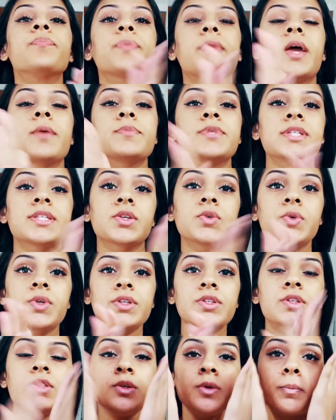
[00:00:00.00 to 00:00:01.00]
I'm just going
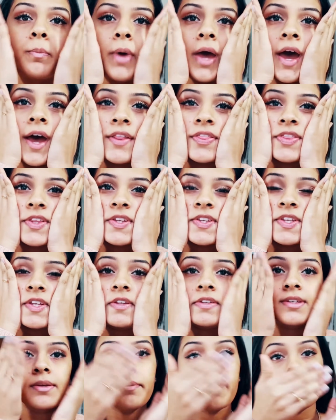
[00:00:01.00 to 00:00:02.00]
to pat this
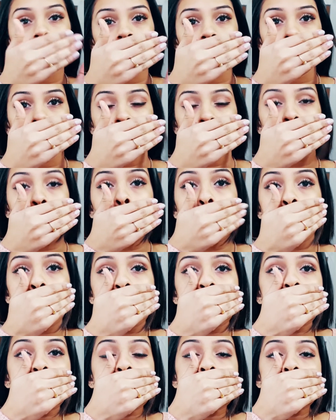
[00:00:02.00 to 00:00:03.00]
into my face.
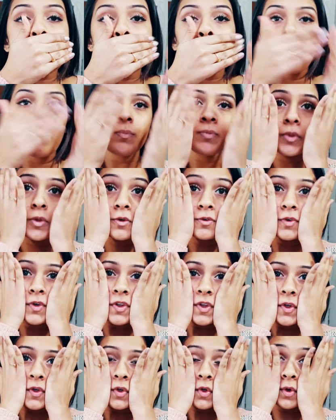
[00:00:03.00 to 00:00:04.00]
You
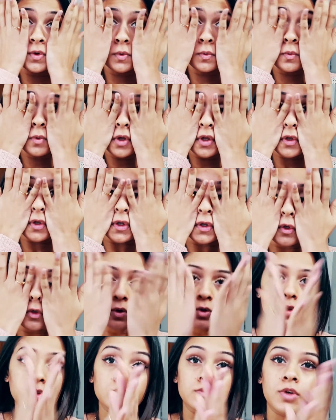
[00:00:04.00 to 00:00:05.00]
really don't want to
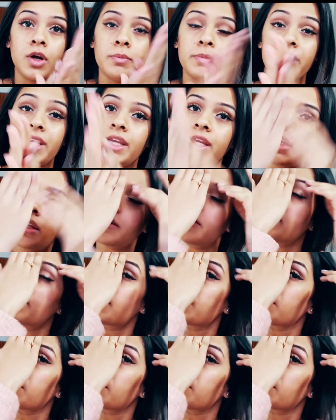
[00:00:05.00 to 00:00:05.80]
rub it in.